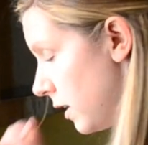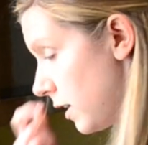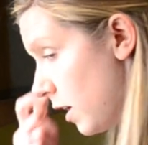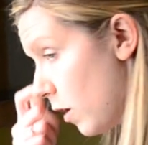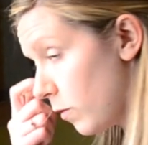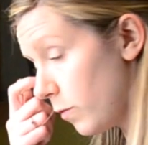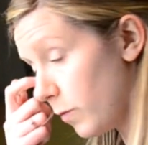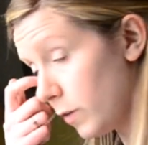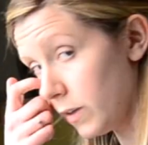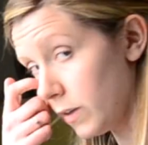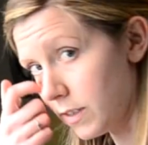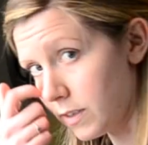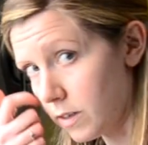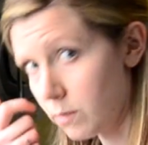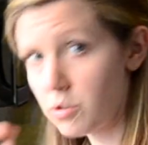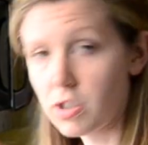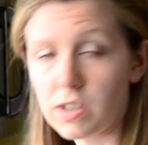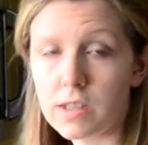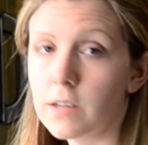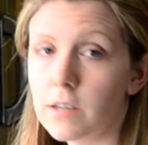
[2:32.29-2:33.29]
Now first
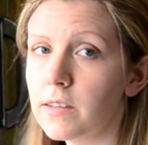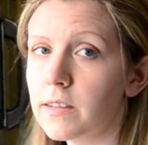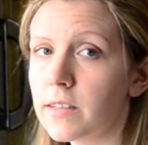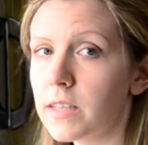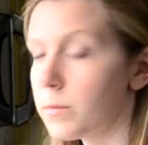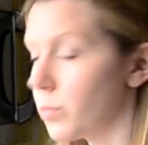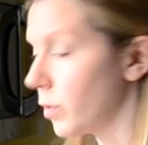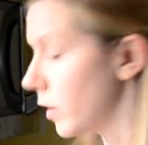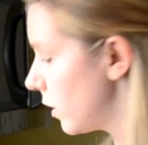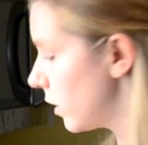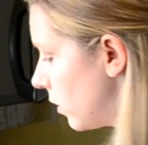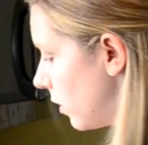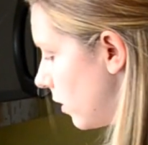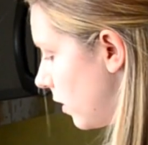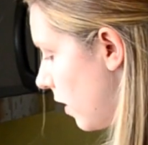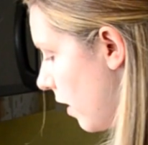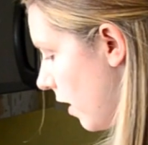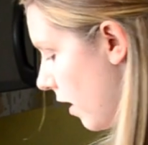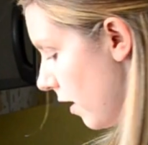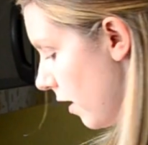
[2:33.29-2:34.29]
I'm just going to sprinkle
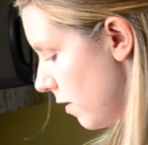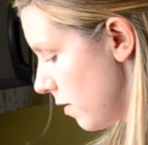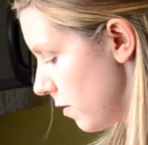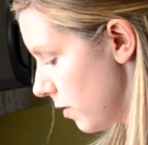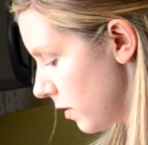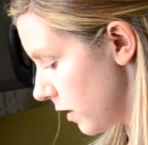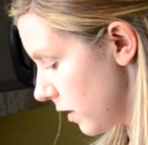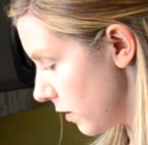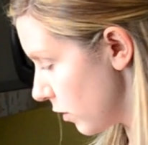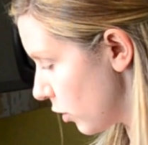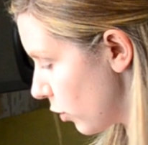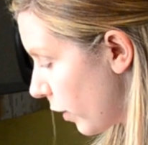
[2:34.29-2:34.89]
the